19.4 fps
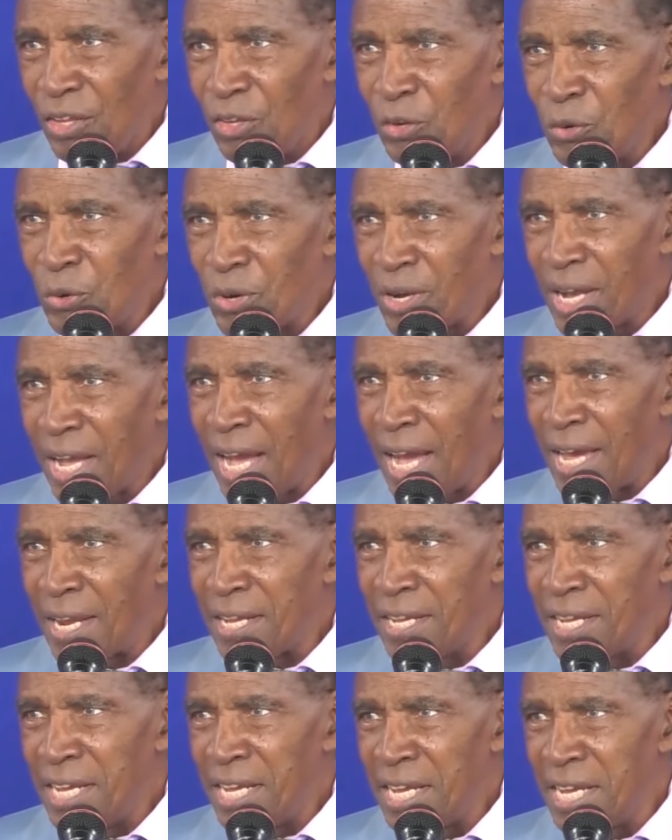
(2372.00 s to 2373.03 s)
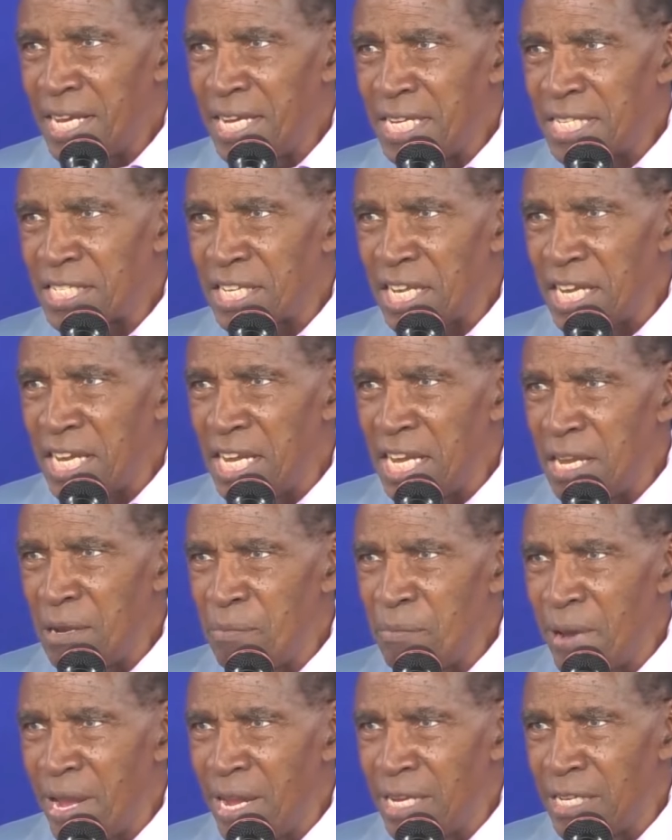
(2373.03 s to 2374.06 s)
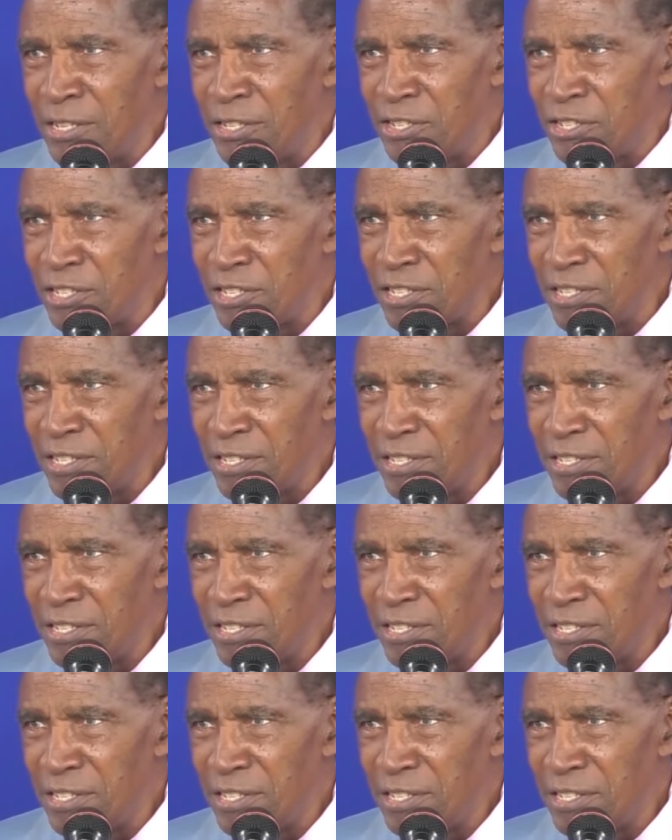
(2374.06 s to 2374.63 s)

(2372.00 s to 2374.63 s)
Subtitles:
You carry his image.